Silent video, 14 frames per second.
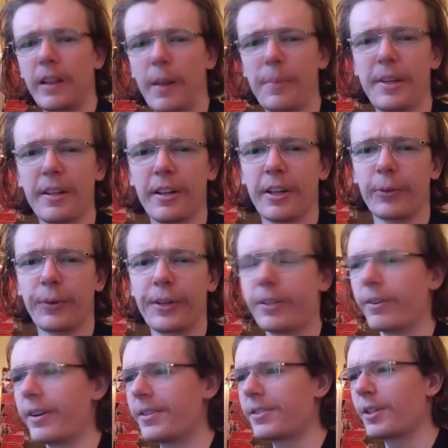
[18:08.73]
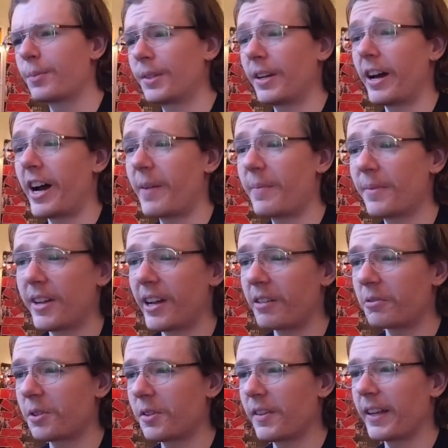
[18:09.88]
Let me reiterate something. I'm
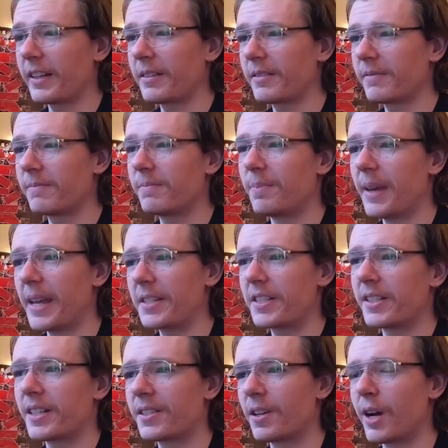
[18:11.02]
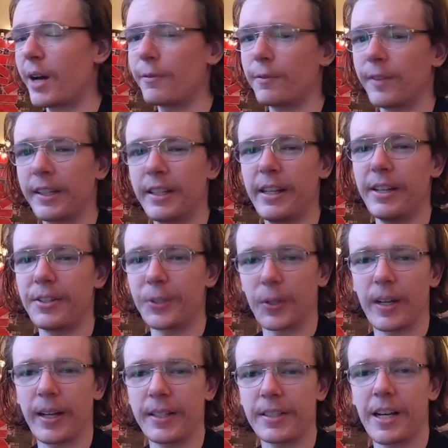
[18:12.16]
not really like basing this off of like Easter
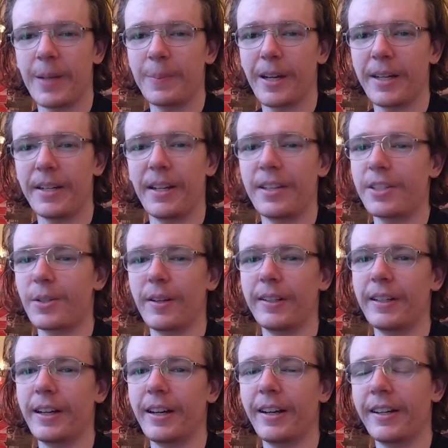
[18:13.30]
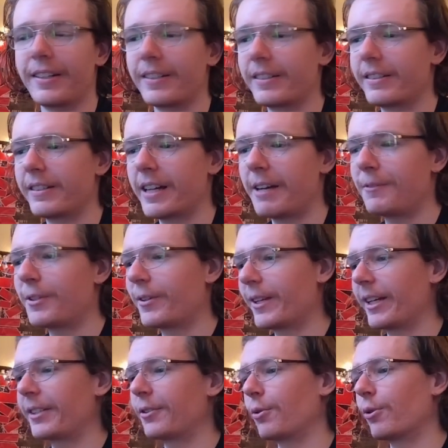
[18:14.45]
eggs. I'm not an Easter egg guy. I've done
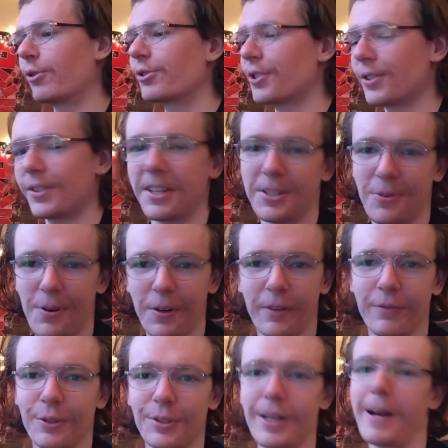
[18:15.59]
like the Origins Easter egg a few